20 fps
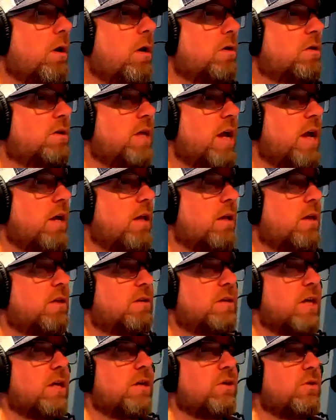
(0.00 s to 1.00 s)
Is that
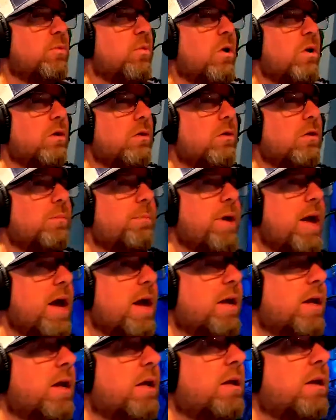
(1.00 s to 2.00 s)
you want to look
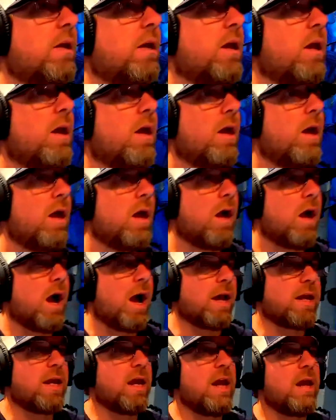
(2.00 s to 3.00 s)
back, and
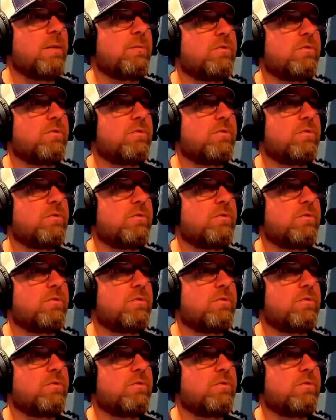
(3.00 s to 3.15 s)
I came